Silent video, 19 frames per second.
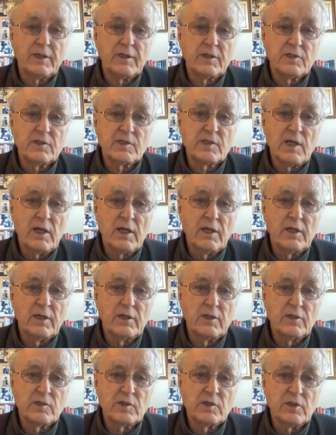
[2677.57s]
design
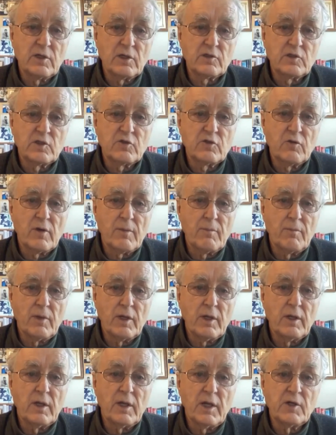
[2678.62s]
is an
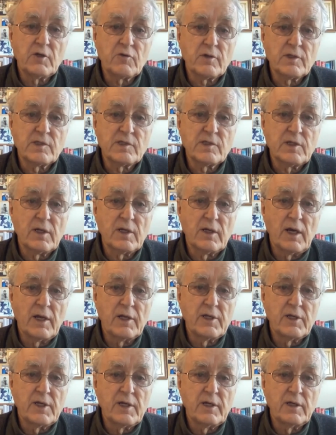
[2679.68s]
extremely interesting
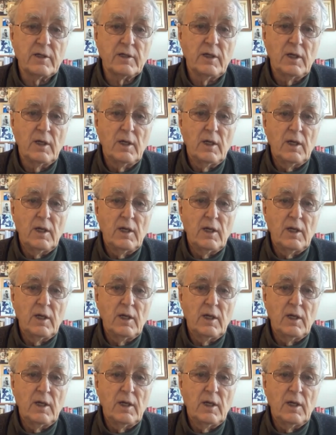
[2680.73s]
idea.